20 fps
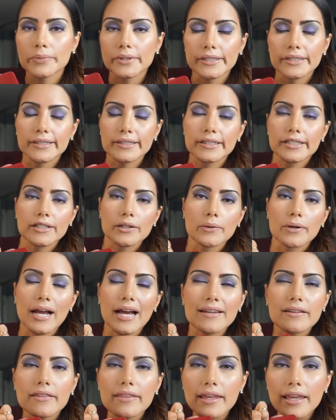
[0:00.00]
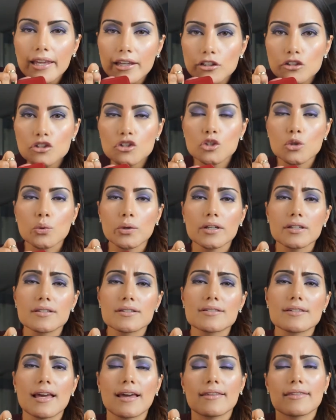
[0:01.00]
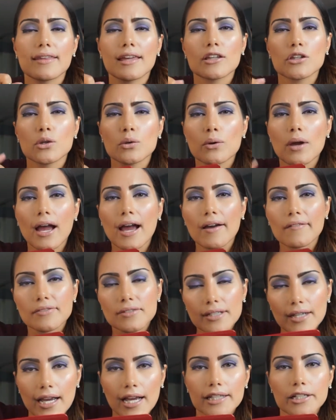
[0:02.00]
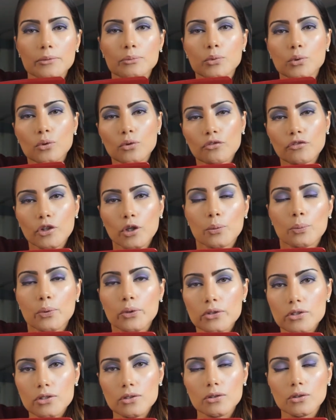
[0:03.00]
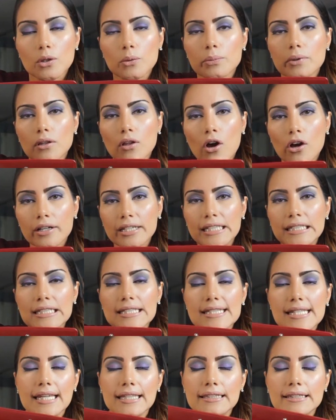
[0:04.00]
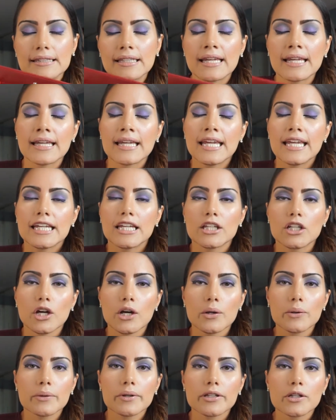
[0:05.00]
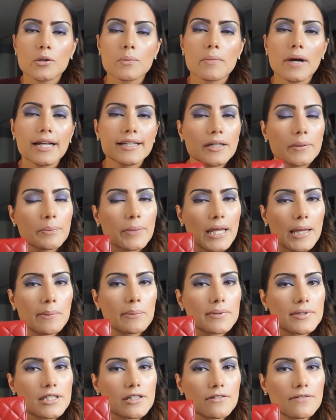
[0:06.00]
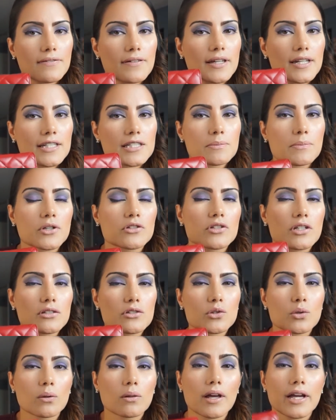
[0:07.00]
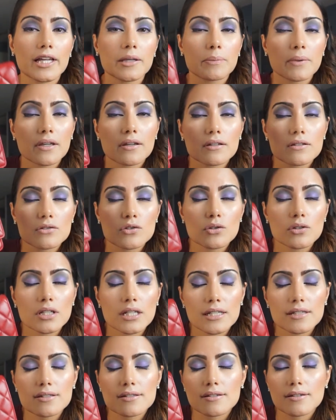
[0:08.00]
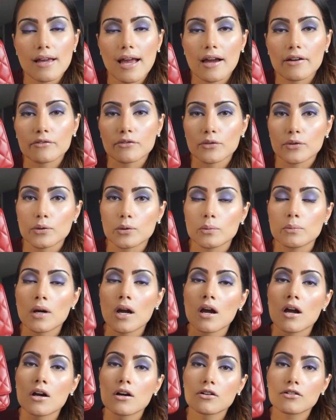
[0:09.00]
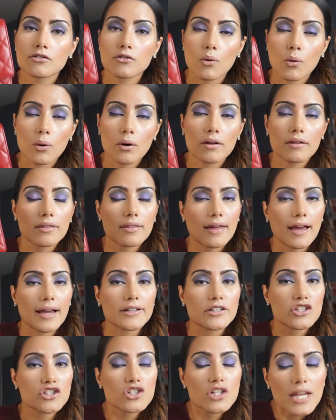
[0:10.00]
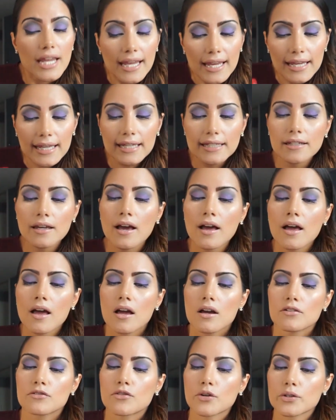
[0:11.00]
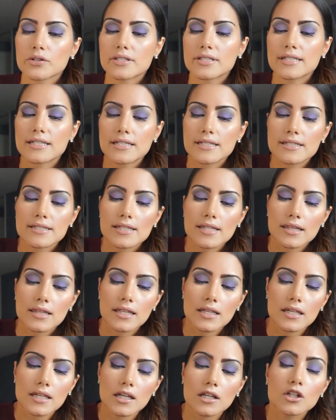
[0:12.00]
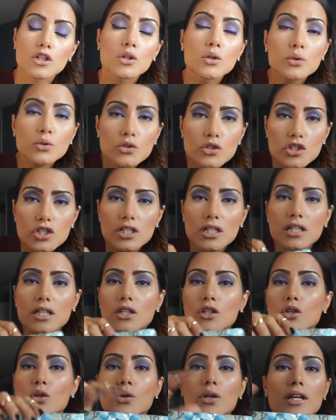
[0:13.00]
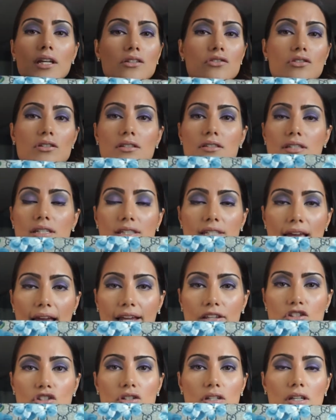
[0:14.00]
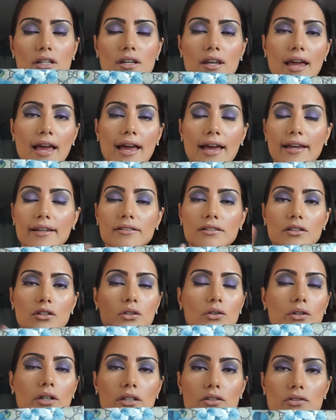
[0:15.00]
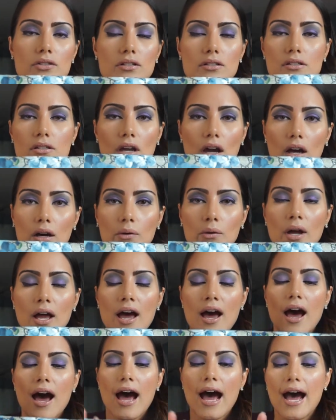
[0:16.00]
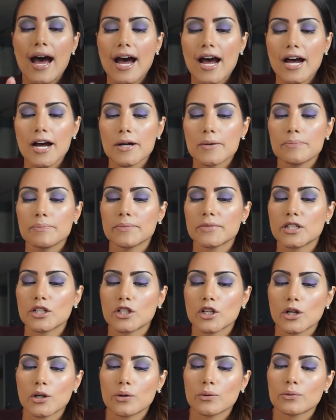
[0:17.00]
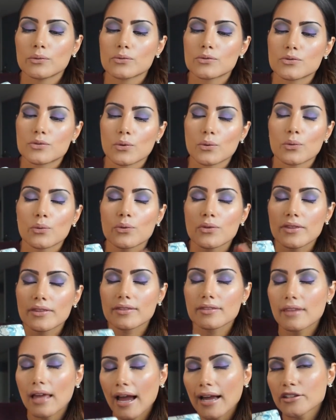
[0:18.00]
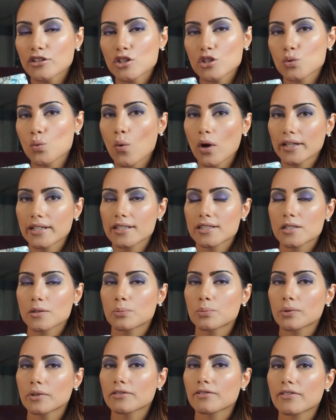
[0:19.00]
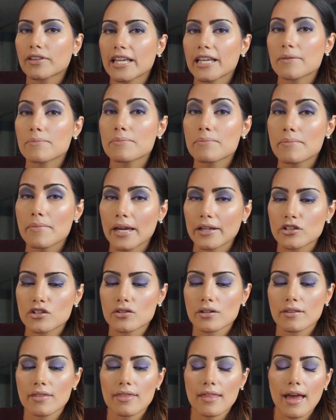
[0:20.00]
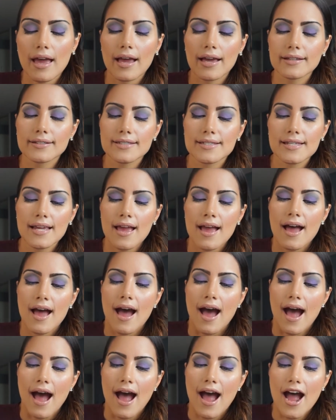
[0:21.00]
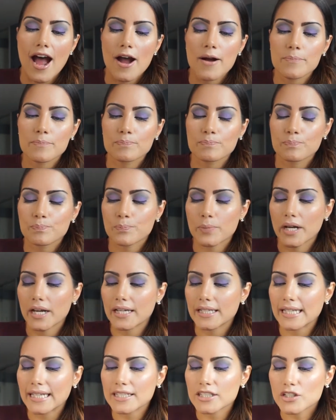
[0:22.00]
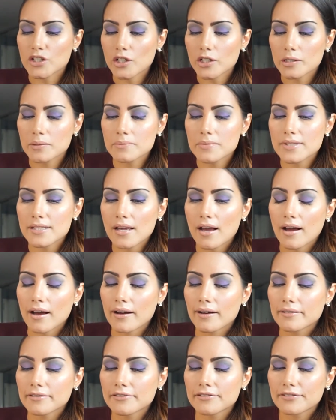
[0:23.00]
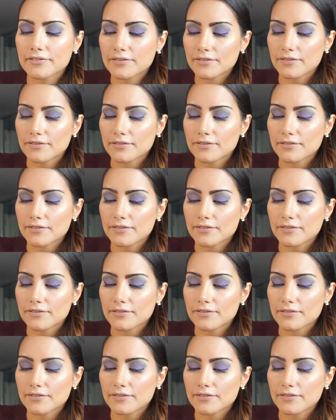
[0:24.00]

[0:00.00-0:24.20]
but you know, kind of the issue is that then you have to kind of move your personal belongings, and you know, you might not be able to fit as much as you like because you need to have room for that chain. Versus the Gucci, you can just detach it and you can just go. You know, so I just wanted to briefly mention that. But in terms of,